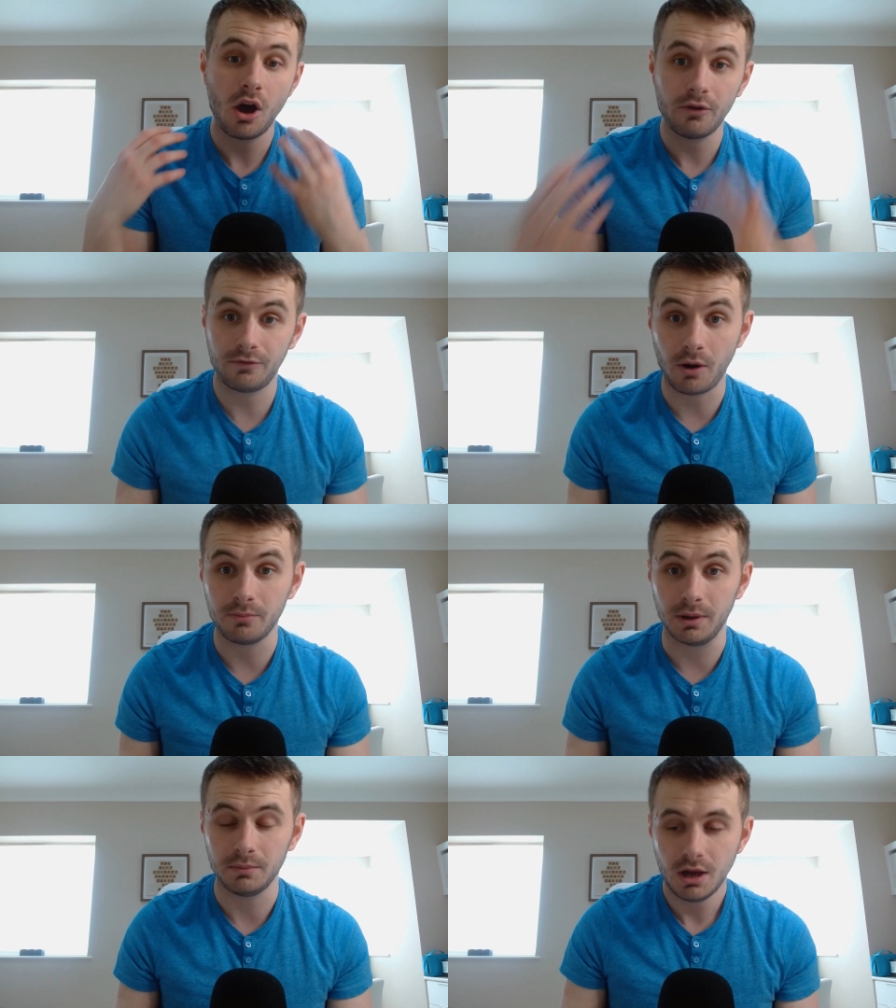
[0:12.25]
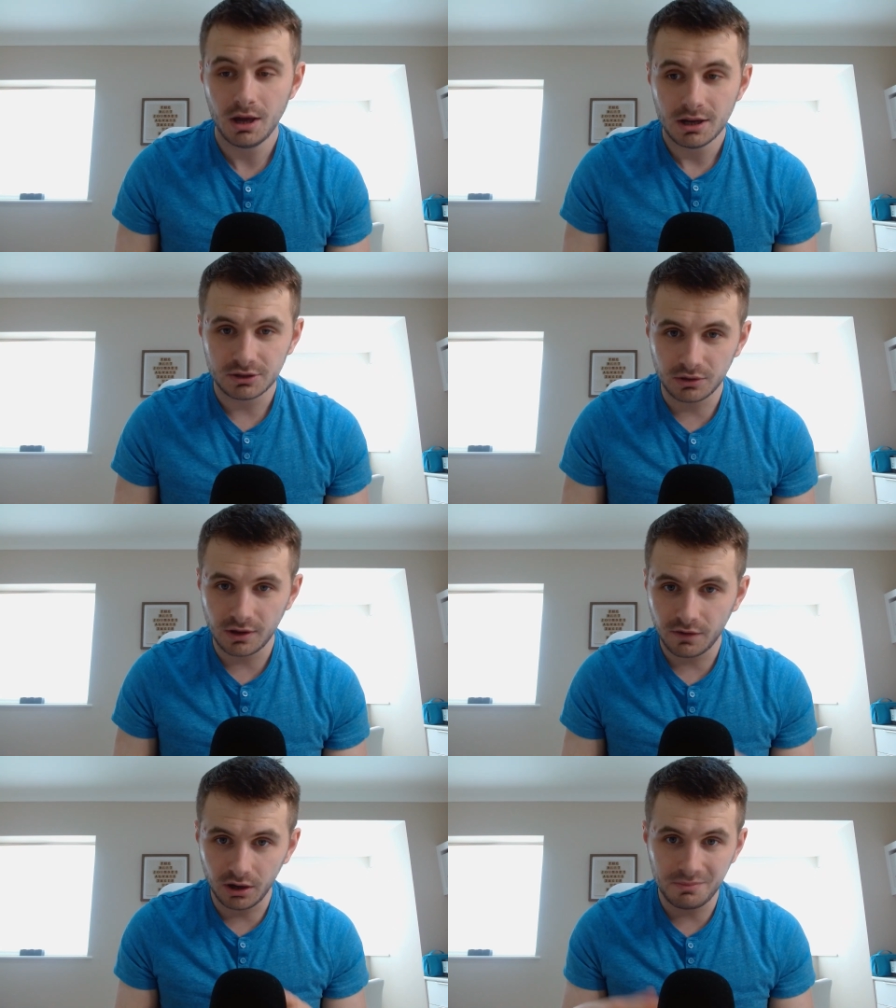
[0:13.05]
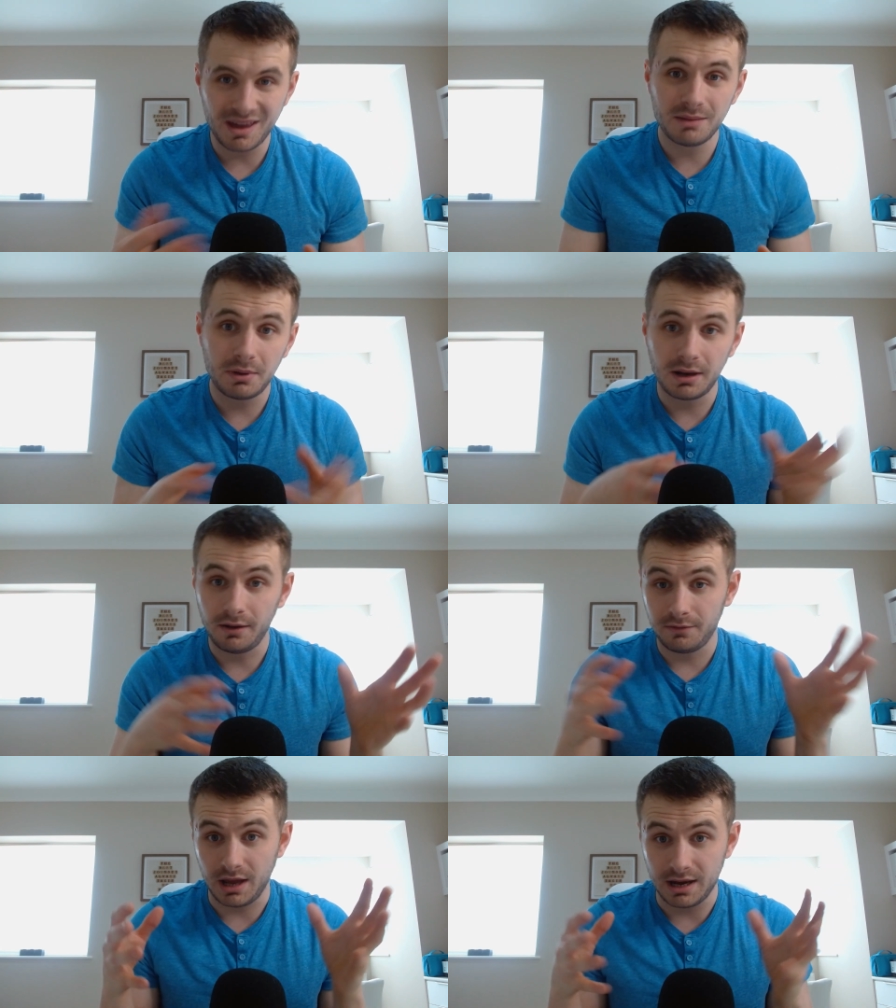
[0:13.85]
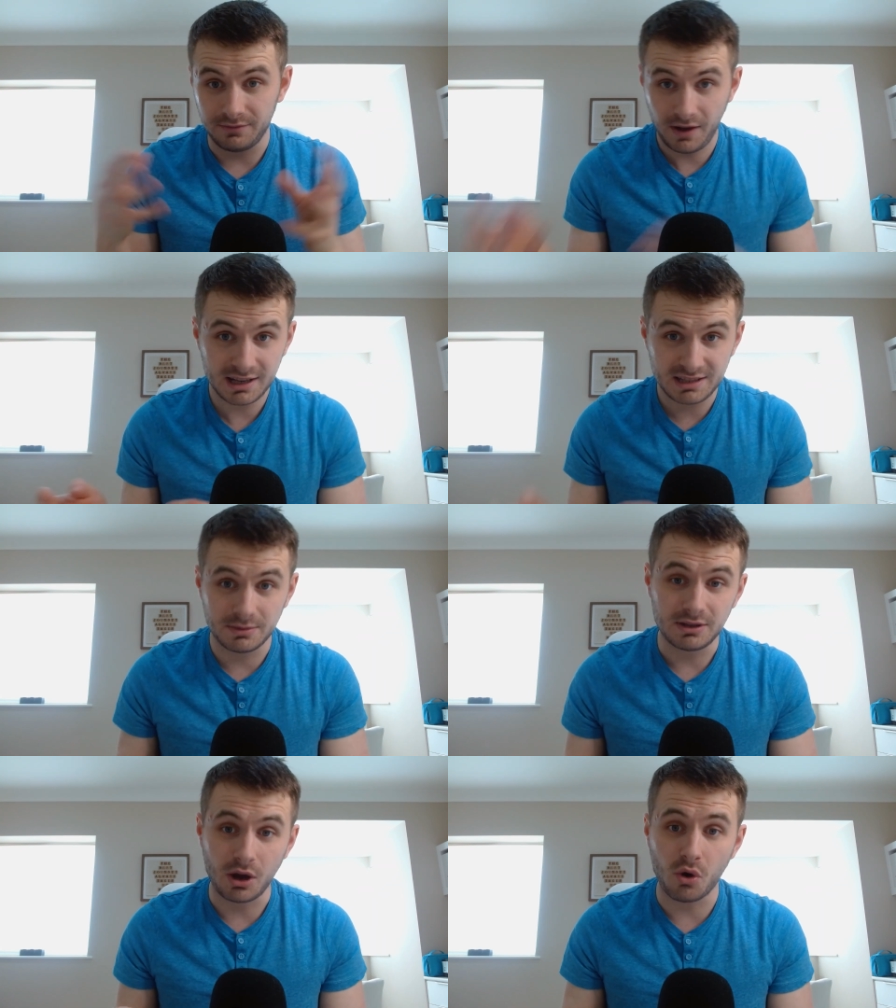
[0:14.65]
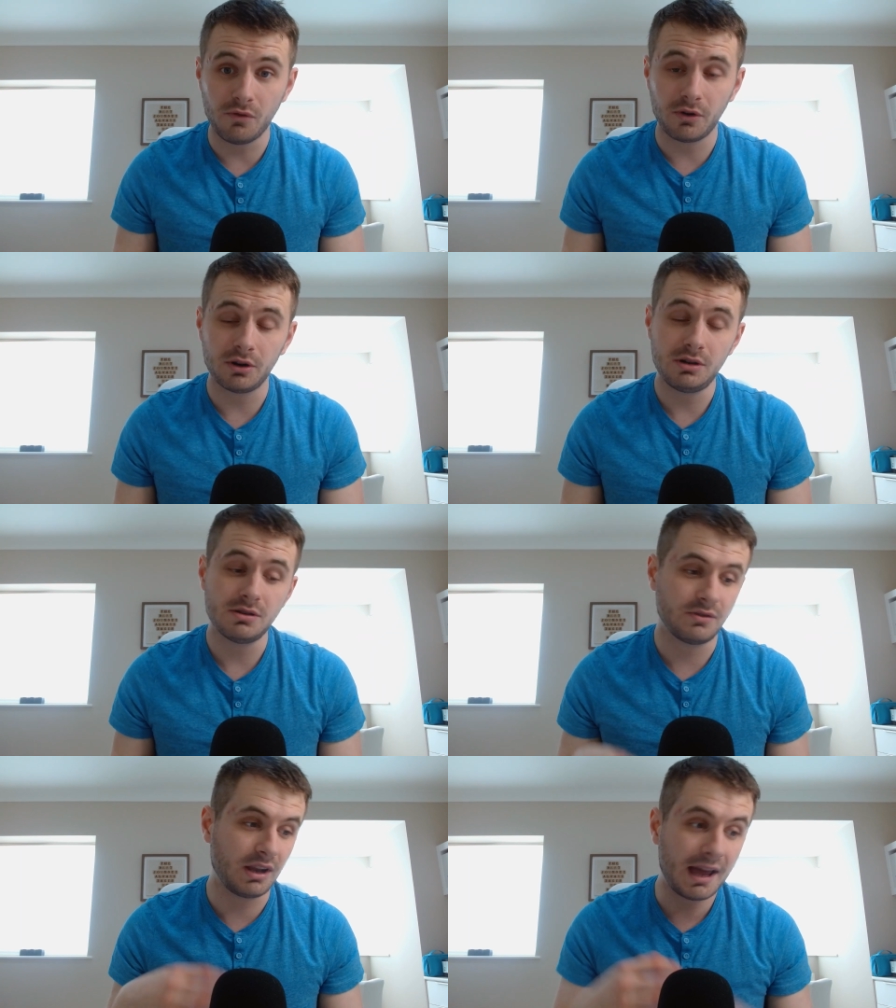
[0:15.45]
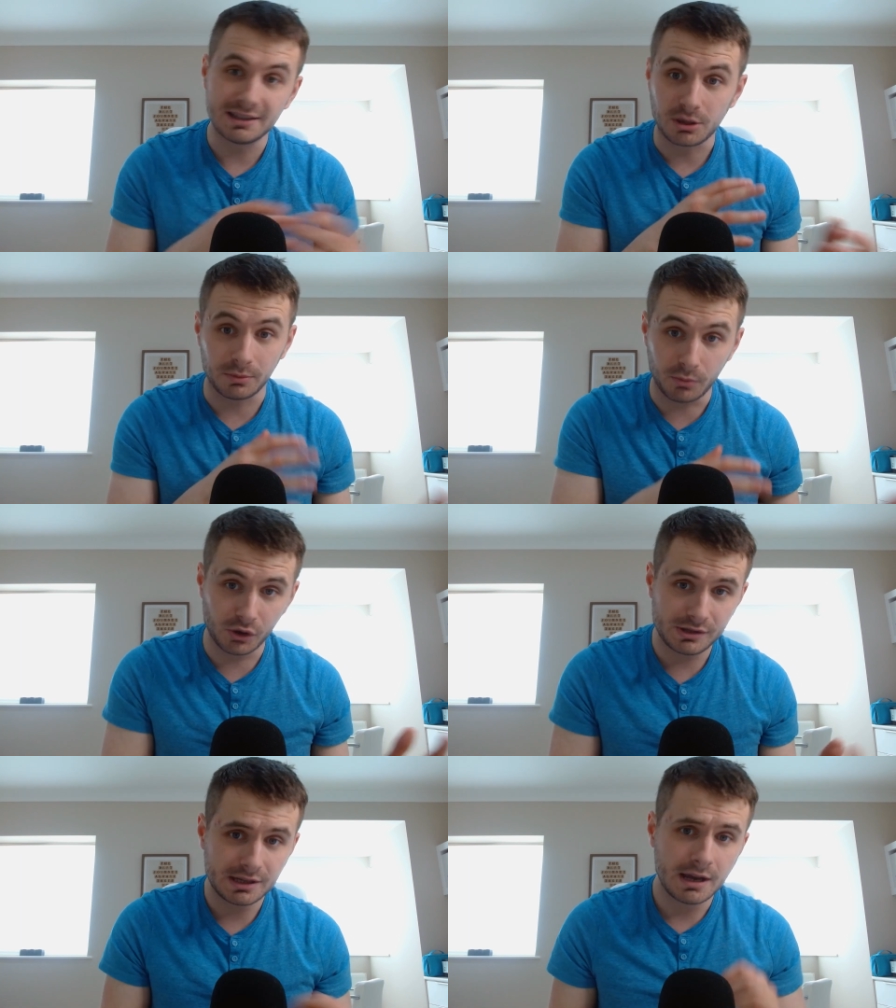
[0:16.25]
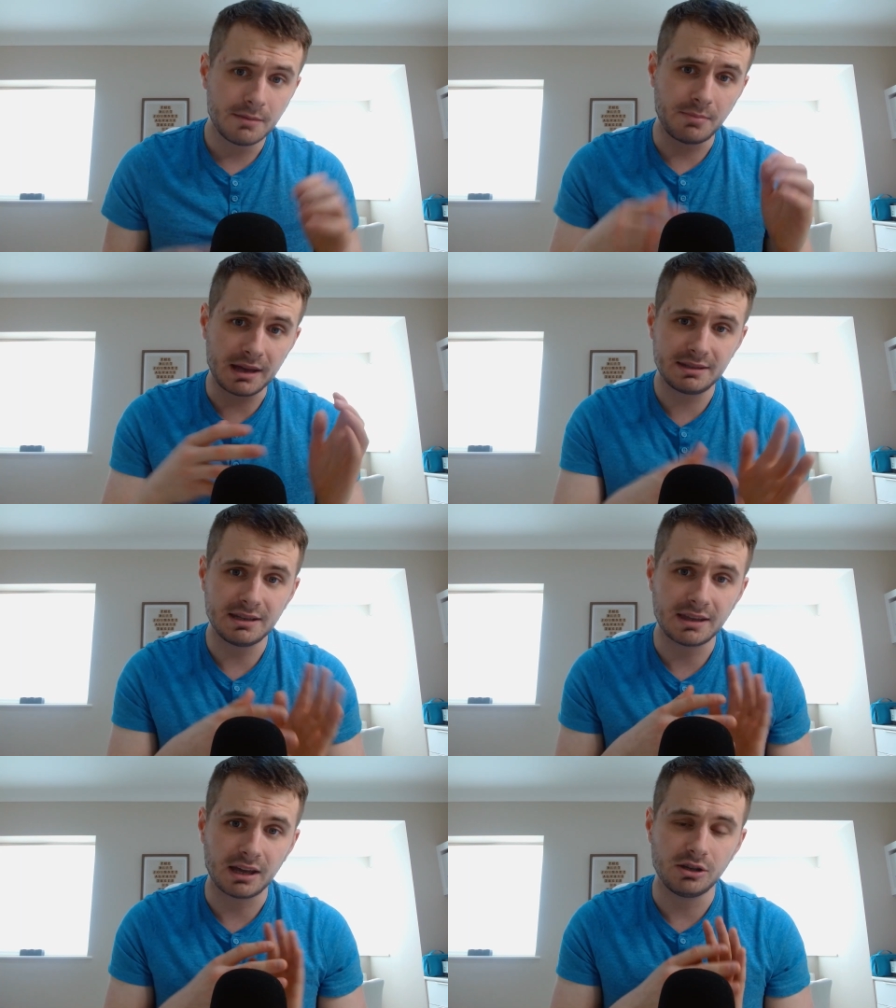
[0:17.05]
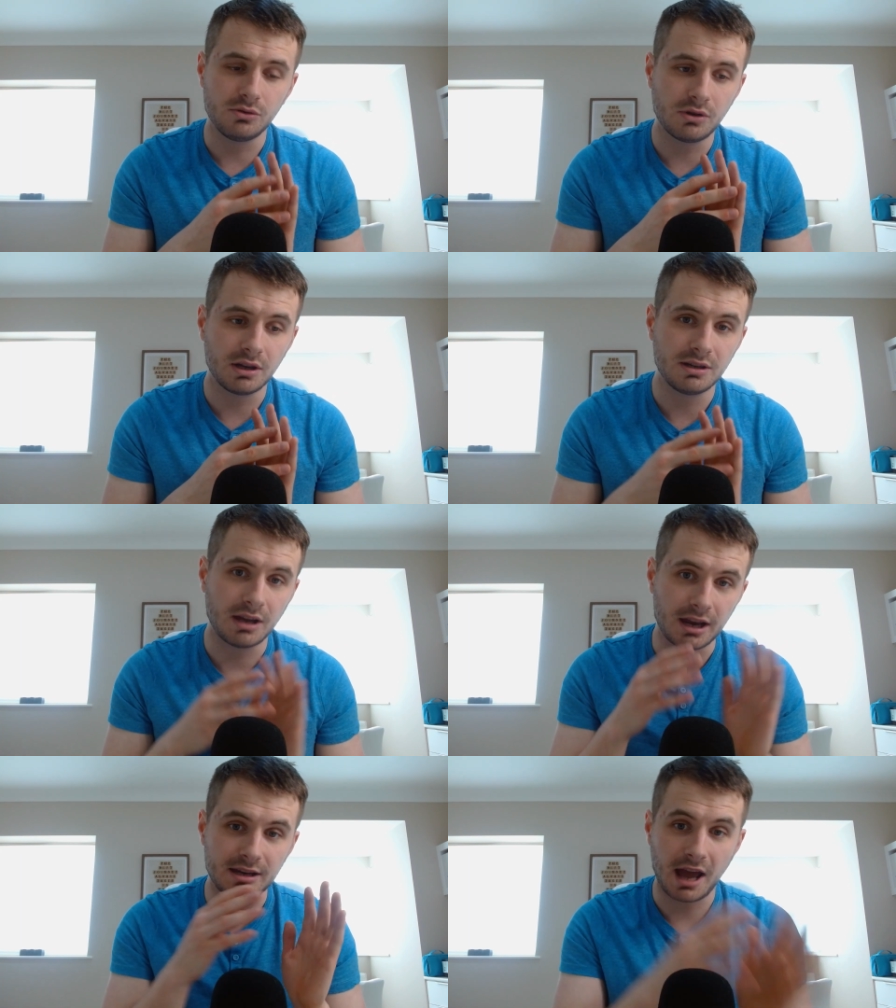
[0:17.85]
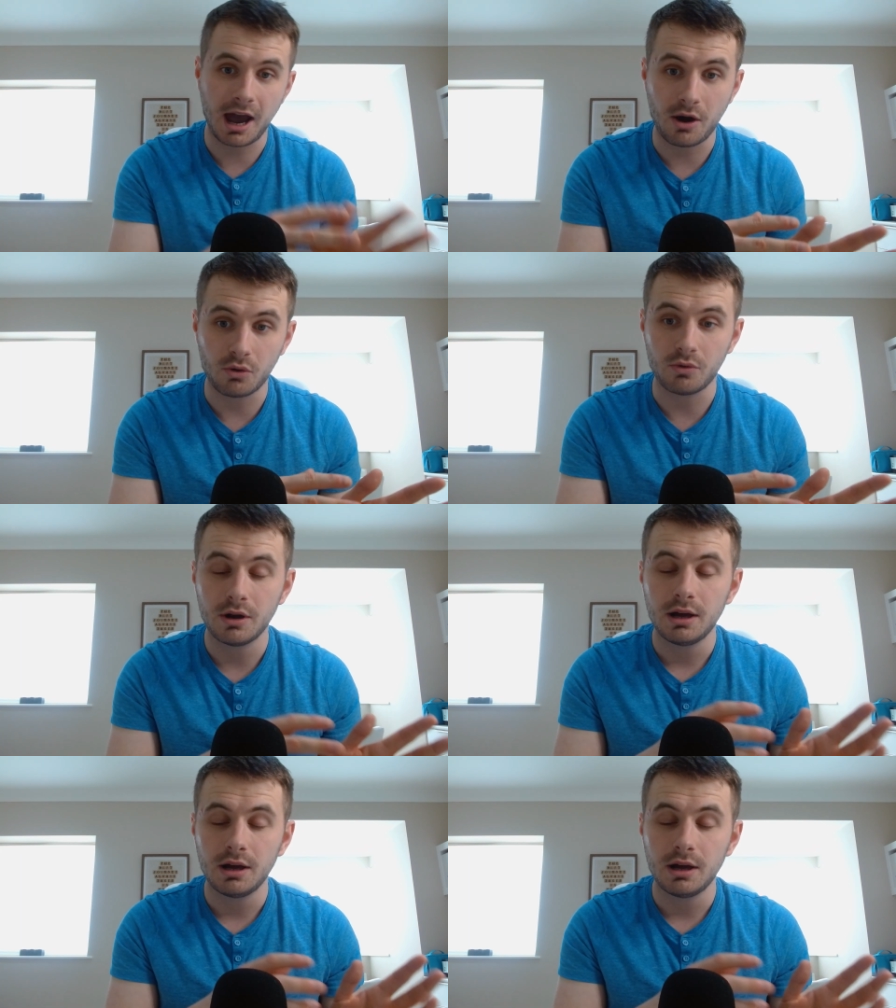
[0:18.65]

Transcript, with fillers: from them. So they've kind of made a bit of an advancement over the last couple of months, basically that you can now